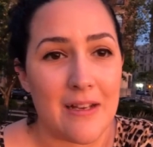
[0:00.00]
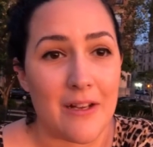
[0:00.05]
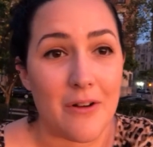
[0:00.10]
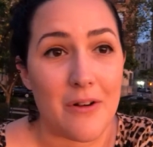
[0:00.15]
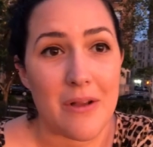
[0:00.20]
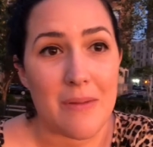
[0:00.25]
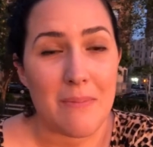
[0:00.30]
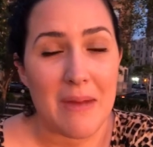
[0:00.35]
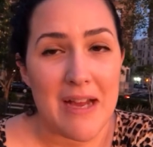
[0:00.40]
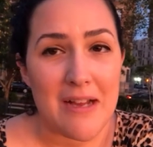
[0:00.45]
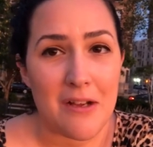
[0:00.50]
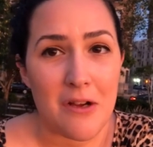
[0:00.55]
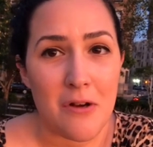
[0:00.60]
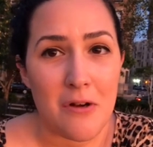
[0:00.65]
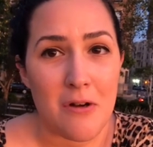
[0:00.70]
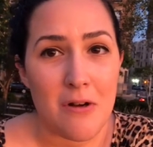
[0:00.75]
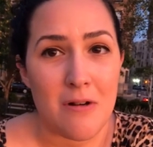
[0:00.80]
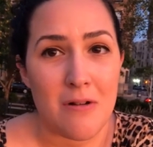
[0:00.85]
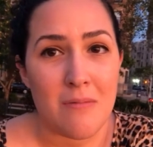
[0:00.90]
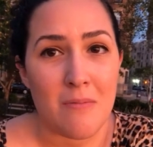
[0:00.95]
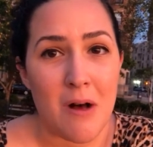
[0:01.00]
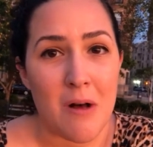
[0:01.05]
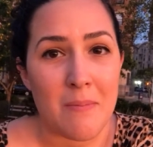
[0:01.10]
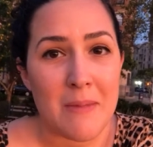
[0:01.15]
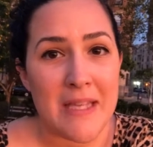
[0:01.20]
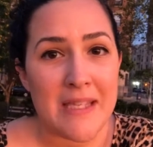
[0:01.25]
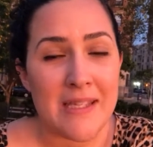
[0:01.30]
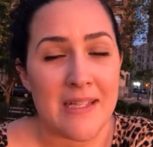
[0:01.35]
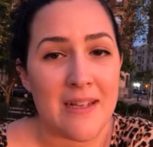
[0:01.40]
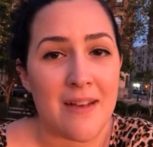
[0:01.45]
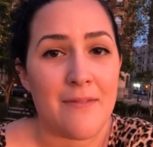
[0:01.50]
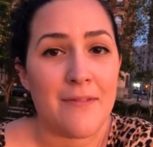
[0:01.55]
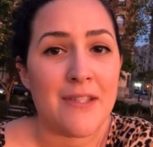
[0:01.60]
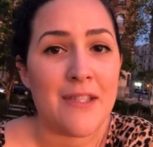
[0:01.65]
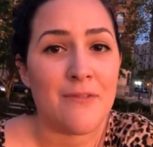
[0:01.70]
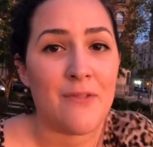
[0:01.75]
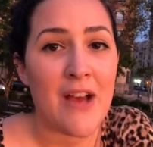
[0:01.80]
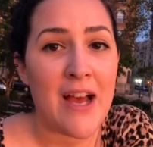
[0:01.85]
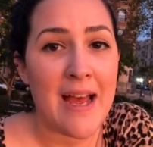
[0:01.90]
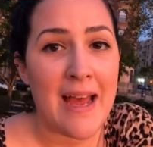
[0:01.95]
going back home, all my stuff
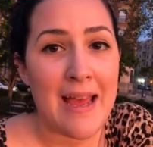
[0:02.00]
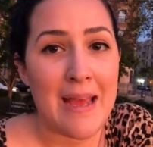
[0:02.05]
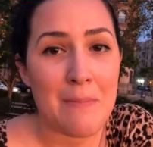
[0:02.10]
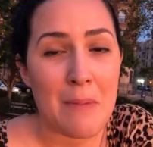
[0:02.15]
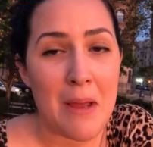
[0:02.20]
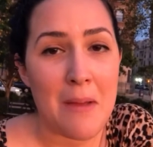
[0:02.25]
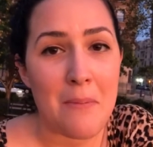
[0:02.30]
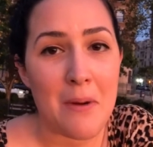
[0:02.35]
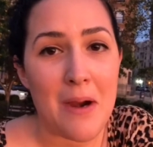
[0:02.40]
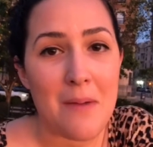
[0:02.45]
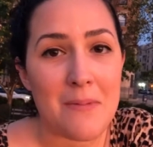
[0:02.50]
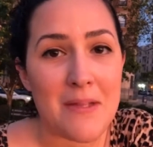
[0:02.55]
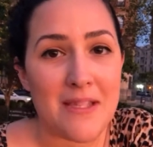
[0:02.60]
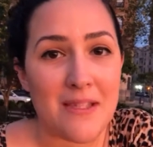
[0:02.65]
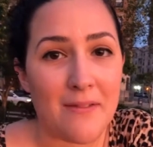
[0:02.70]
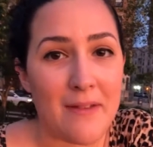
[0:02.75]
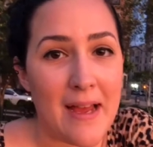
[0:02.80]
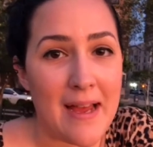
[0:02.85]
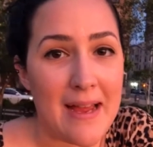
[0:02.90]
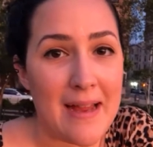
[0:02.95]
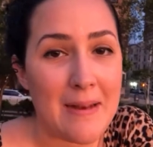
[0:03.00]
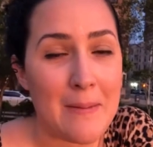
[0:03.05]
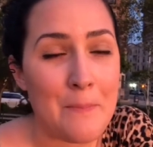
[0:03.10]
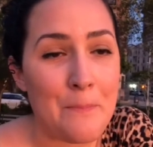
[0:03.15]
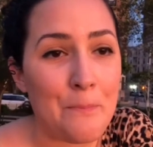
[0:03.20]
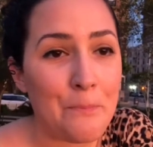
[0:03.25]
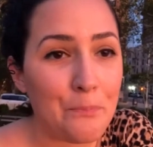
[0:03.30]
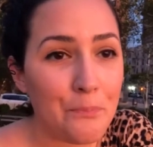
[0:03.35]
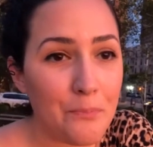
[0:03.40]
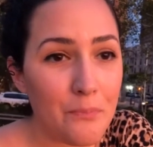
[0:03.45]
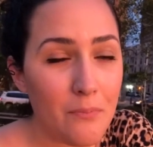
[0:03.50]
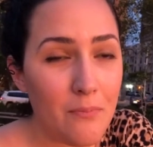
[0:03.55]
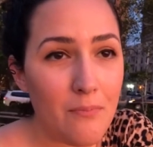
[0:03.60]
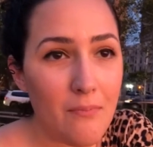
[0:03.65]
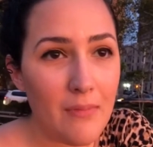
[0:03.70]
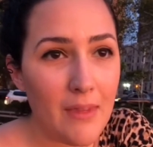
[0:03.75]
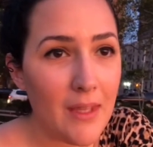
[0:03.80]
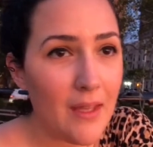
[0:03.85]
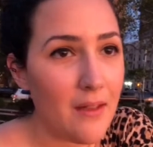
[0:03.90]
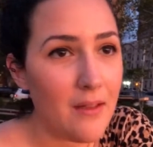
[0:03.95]
is fine, my apartment's fine.
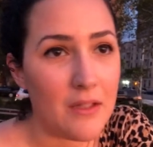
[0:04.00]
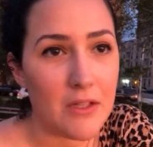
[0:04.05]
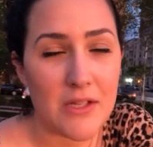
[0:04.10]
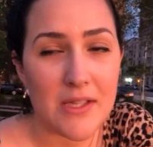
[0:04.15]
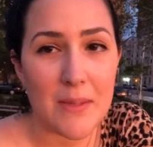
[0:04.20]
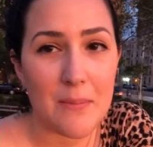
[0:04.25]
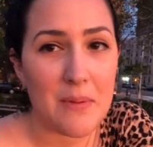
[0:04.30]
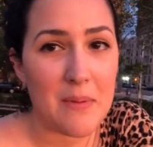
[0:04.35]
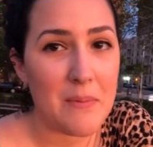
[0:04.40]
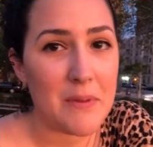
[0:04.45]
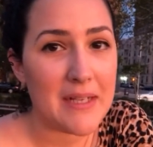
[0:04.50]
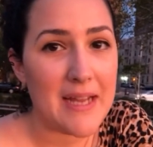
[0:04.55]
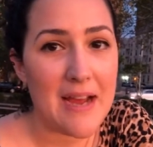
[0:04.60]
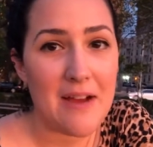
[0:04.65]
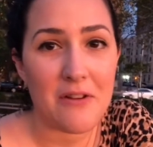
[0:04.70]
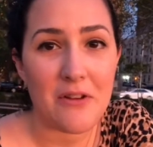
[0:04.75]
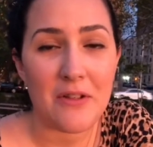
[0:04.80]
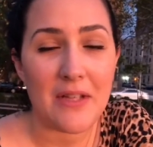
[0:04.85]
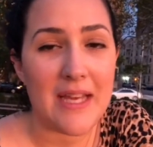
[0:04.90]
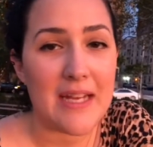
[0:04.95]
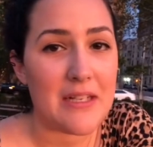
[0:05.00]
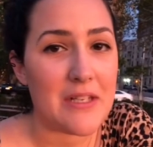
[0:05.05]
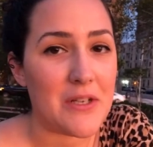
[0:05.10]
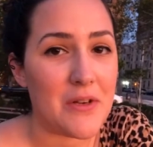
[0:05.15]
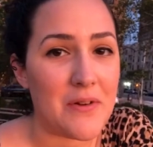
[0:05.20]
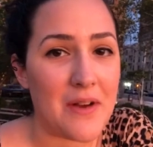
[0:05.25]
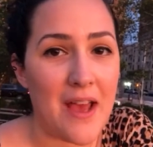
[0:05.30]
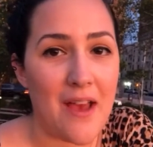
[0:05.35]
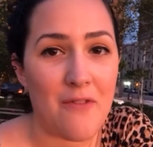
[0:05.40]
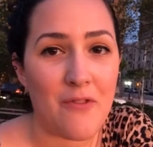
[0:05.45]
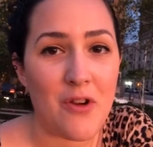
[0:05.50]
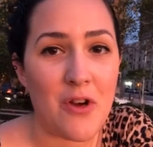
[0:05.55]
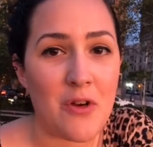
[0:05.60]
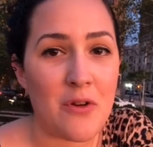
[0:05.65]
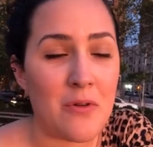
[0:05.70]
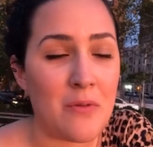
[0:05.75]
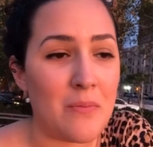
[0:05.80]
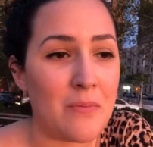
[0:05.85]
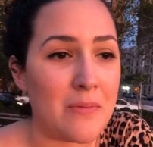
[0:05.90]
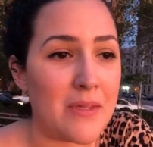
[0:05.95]
And there's some people now who like don't have
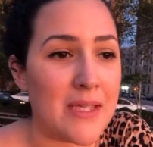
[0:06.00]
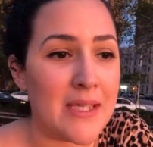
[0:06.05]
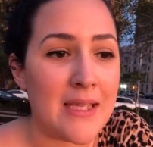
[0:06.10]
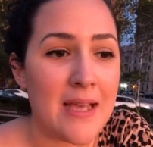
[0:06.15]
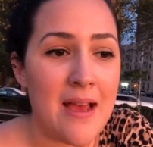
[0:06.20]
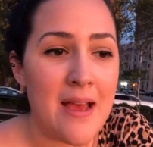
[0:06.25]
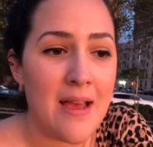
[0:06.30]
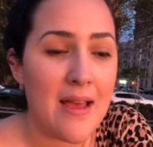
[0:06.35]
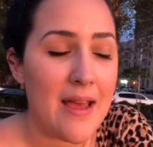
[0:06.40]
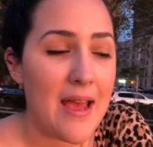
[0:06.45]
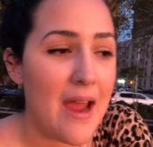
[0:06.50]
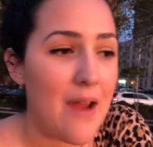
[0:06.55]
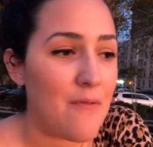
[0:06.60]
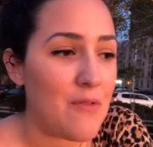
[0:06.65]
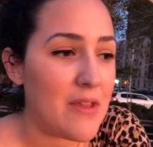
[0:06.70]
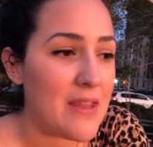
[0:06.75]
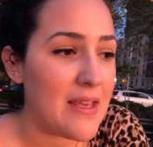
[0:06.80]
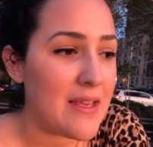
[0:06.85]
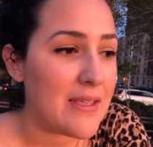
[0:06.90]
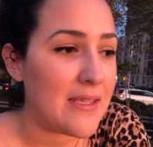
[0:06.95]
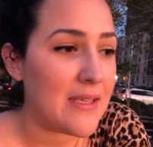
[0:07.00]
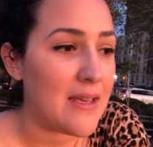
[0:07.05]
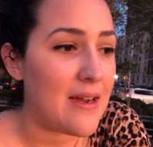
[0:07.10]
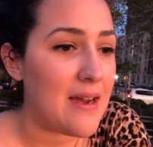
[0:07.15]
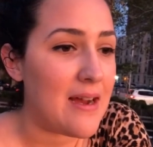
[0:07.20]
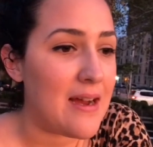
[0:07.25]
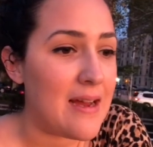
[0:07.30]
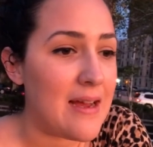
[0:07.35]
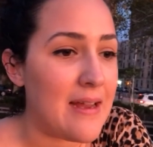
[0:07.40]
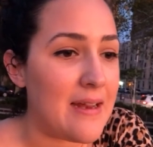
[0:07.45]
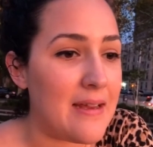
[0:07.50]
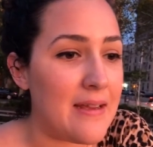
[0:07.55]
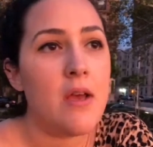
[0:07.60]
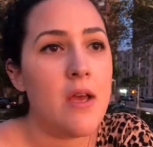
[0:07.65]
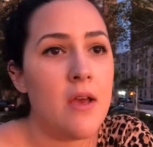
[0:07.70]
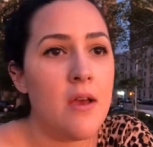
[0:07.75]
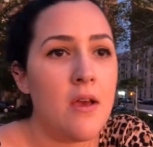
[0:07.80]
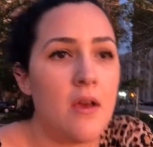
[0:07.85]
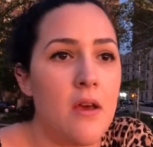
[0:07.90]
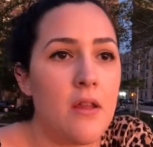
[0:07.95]
homes, everything's gone.
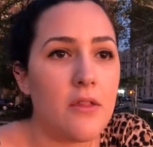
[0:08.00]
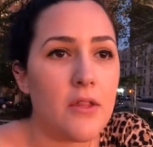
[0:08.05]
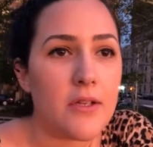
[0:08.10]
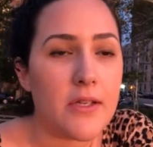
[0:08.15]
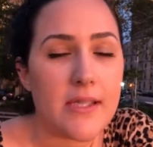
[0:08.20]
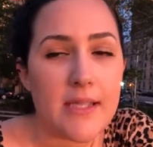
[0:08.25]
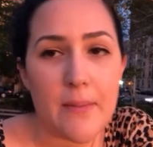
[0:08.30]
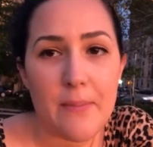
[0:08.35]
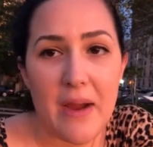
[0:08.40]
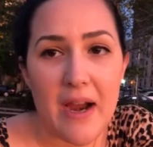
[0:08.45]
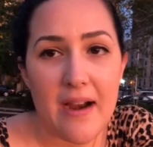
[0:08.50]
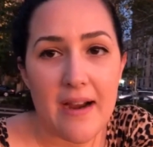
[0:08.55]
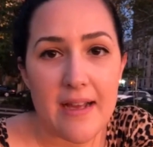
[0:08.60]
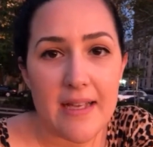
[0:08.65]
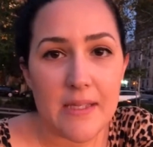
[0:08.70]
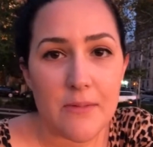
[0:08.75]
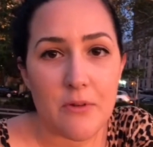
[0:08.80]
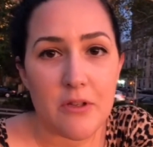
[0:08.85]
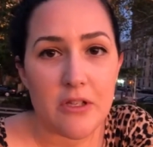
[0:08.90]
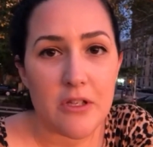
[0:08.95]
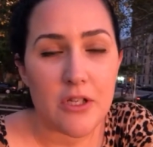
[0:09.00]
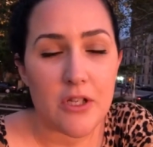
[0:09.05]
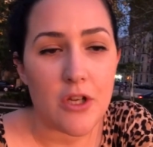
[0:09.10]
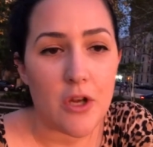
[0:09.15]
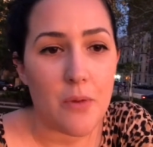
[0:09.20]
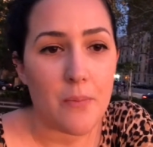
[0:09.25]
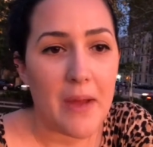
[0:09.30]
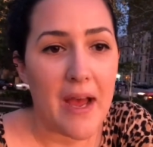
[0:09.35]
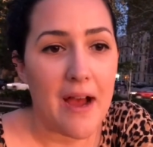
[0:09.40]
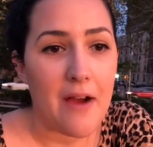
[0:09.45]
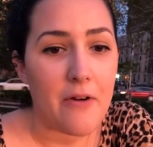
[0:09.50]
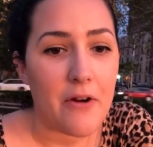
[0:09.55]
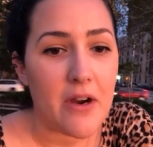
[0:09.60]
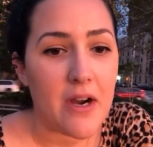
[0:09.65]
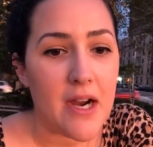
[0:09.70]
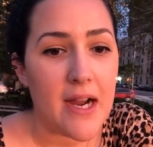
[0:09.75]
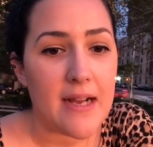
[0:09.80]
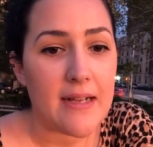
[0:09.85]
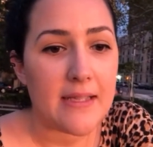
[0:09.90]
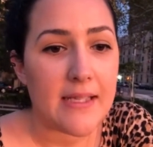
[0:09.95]
There's some areas where there's no power
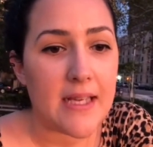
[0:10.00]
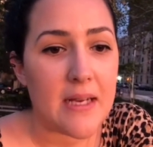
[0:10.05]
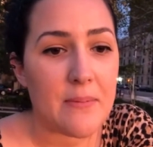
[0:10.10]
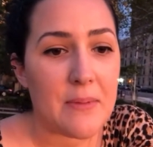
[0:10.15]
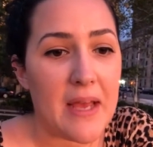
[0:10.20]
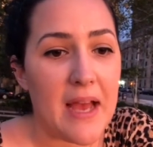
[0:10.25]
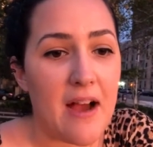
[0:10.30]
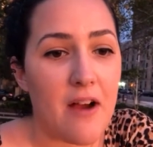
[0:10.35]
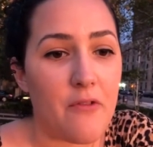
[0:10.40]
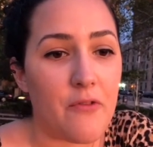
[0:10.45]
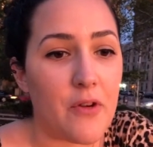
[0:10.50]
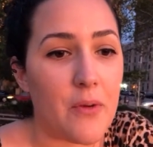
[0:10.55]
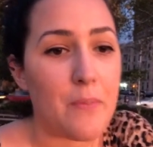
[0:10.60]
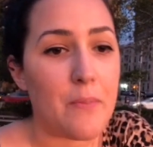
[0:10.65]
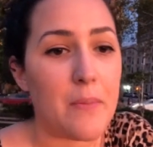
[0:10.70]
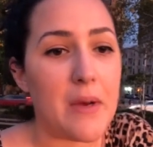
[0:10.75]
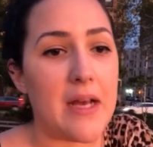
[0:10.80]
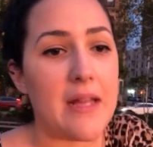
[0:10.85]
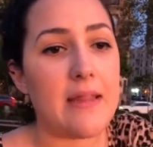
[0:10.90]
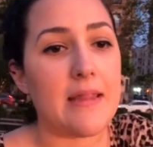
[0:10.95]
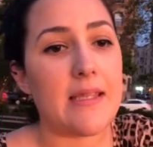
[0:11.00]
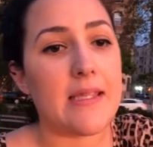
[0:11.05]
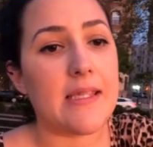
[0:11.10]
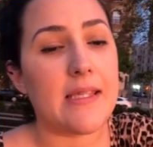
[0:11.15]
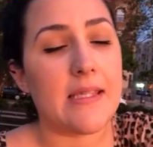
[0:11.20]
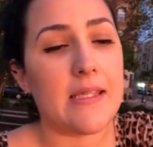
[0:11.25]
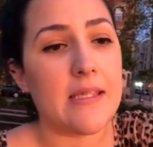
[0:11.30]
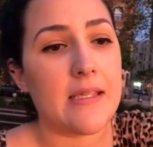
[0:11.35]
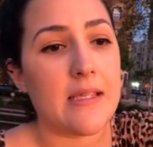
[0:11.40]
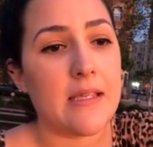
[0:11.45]
and it's gonna be out for months.